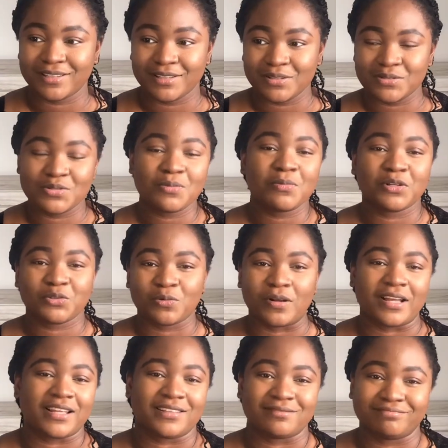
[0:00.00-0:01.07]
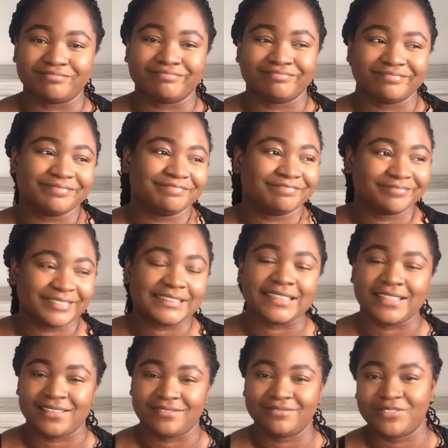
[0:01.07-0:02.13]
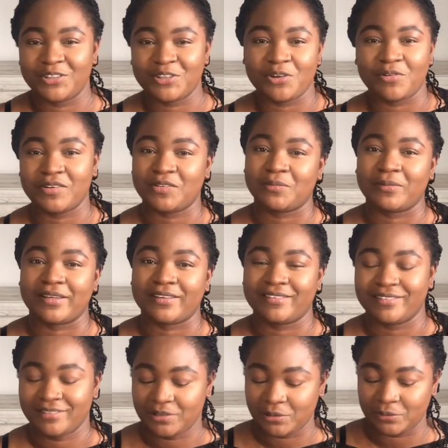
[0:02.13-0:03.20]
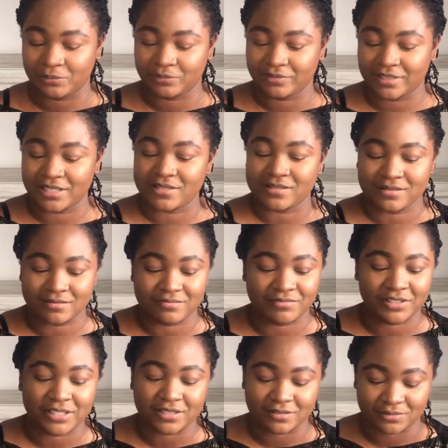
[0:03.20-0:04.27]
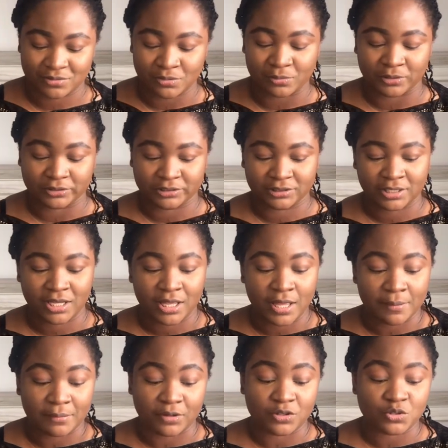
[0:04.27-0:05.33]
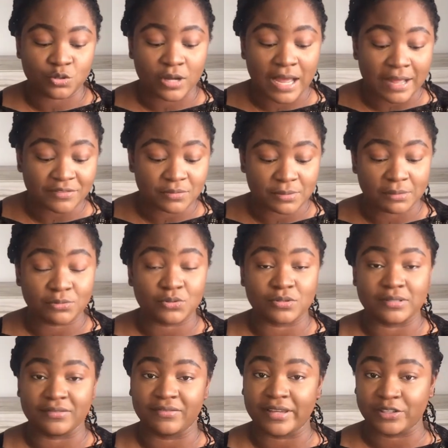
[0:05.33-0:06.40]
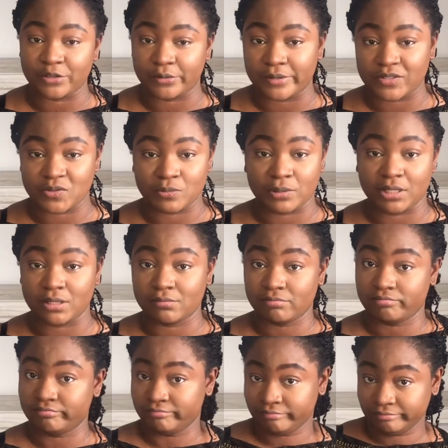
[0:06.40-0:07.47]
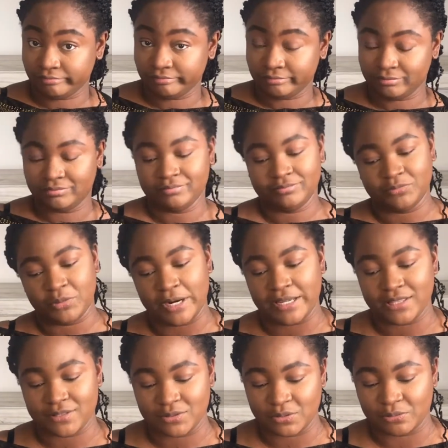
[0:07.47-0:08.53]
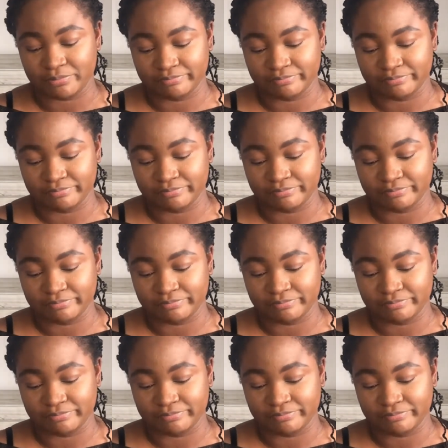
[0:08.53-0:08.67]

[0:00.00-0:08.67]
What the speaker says: So much one can say on your resume, you know. There's really so much, because you have to be able to defend your resume, right? So